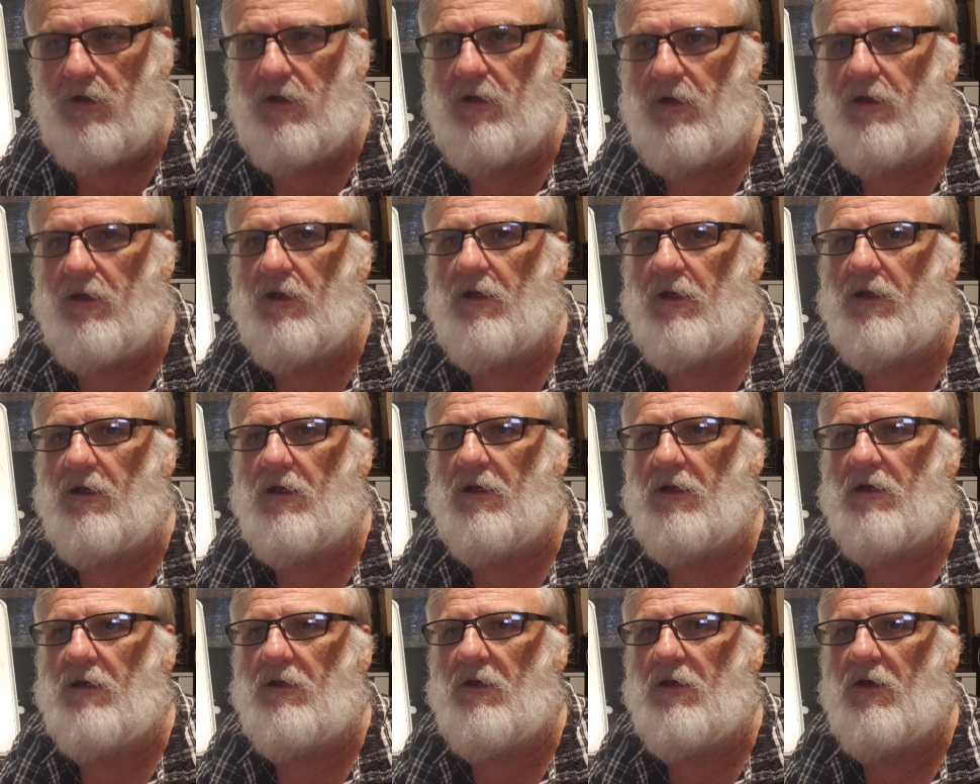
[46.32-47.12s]

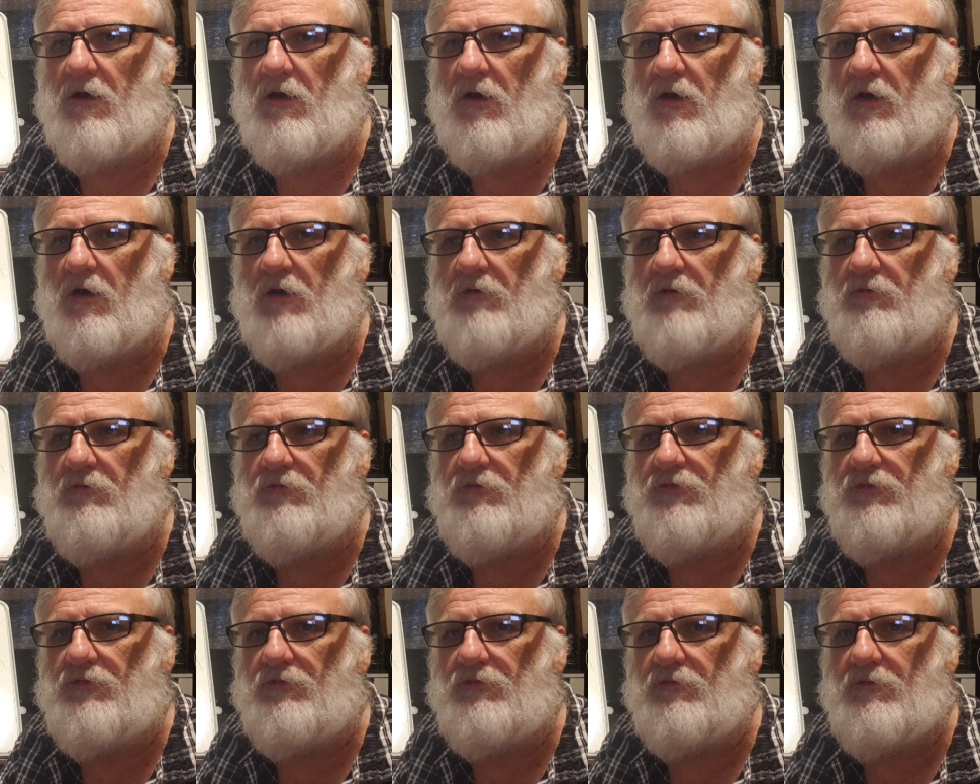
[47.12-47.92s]

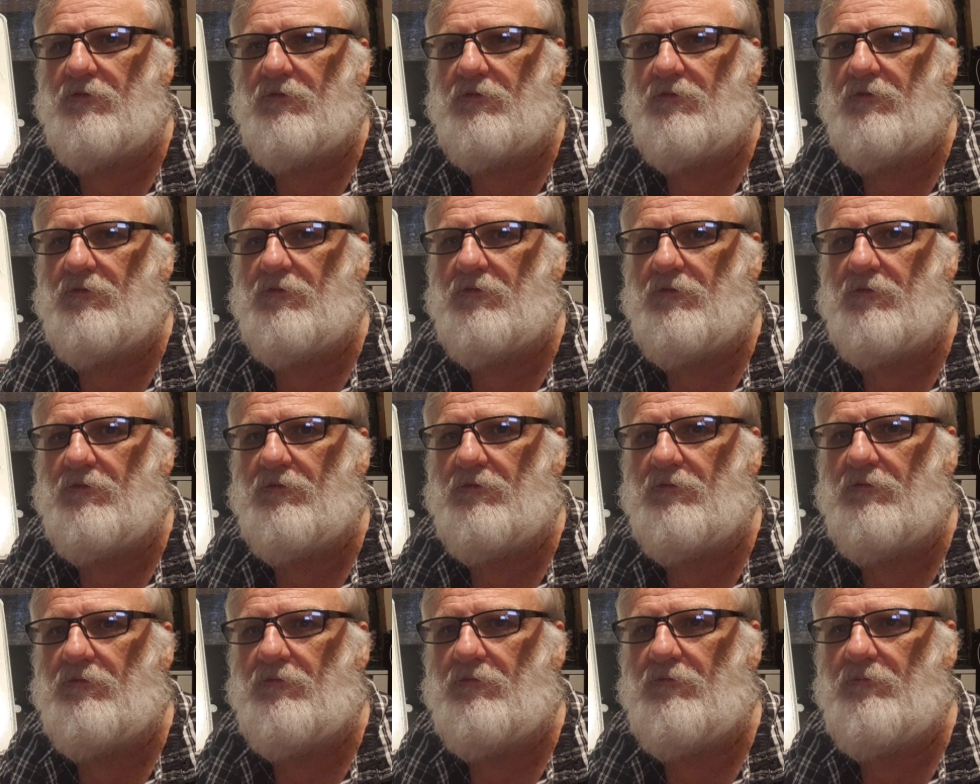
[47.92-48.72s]
I've
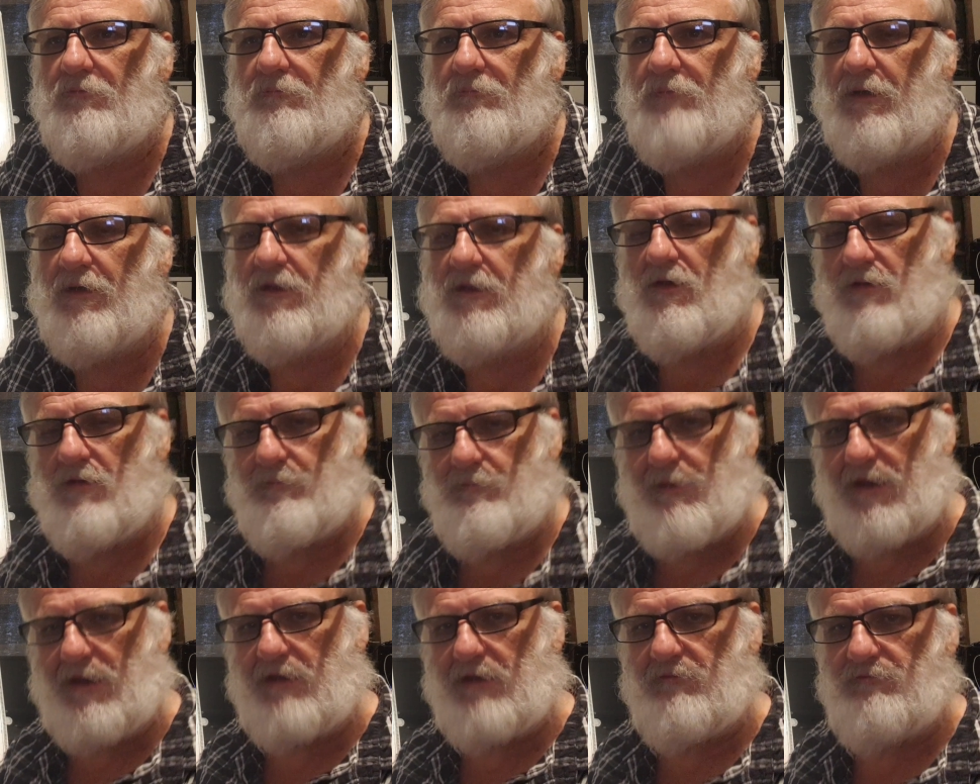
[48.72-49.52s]
been going
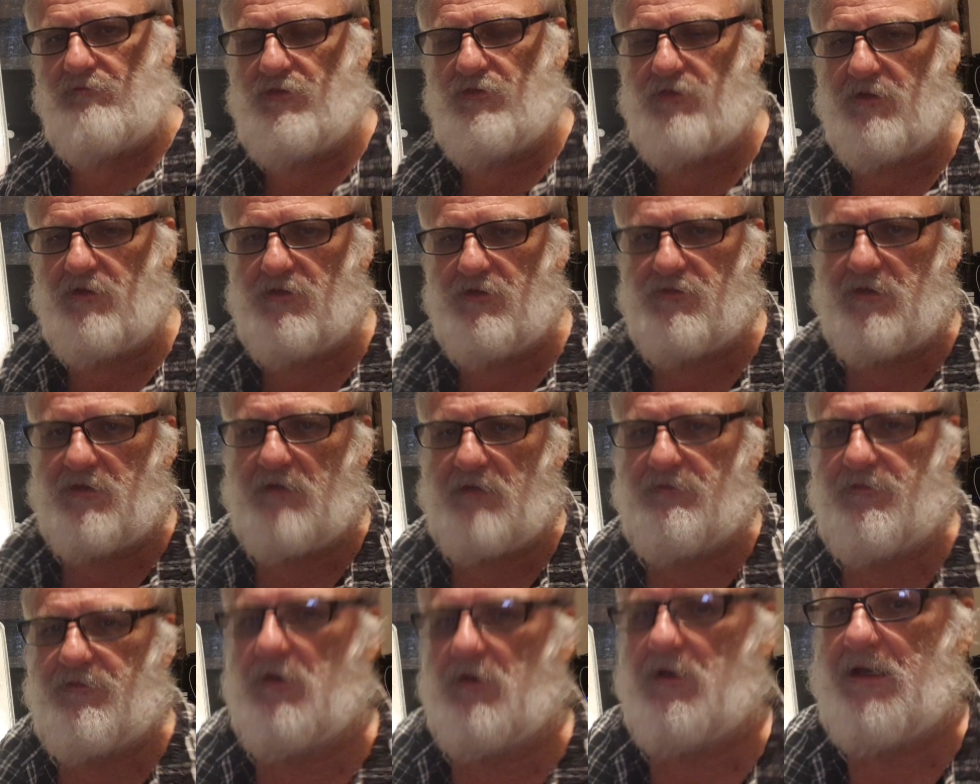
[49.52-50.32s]
back and visiting
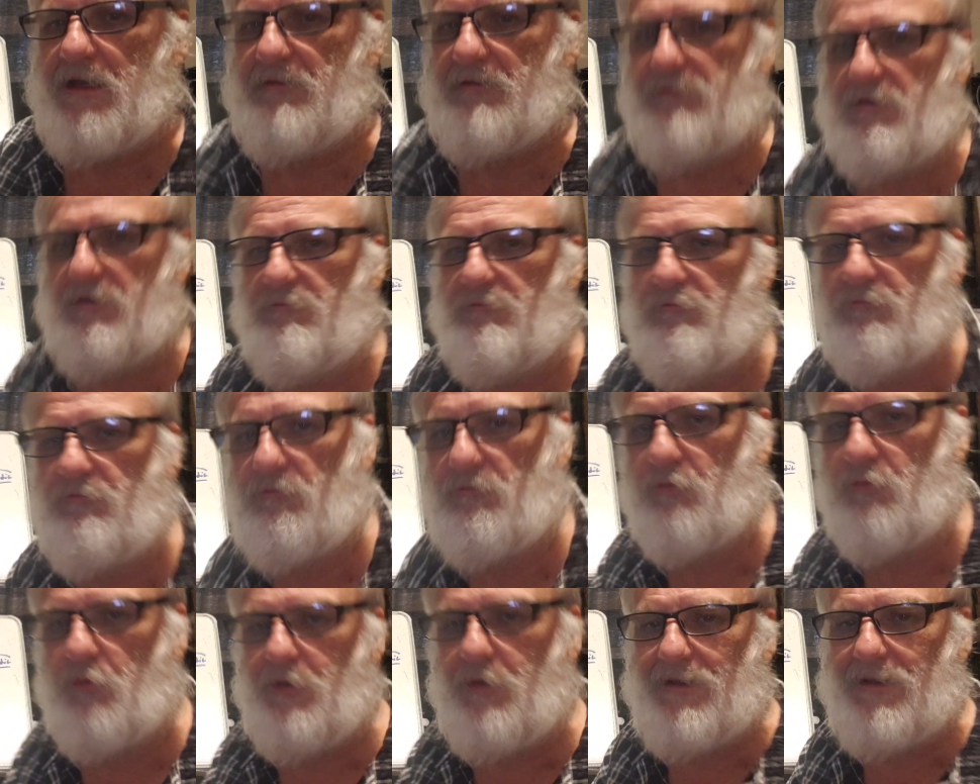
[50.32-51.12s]
stuff that I haven't
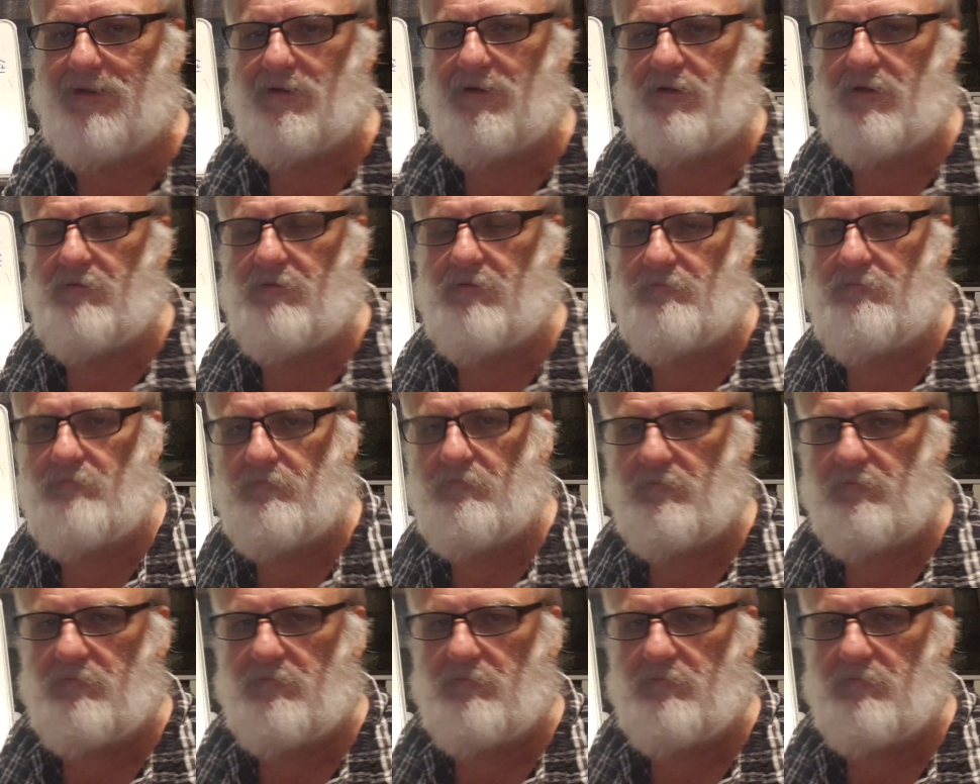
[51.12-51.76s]
really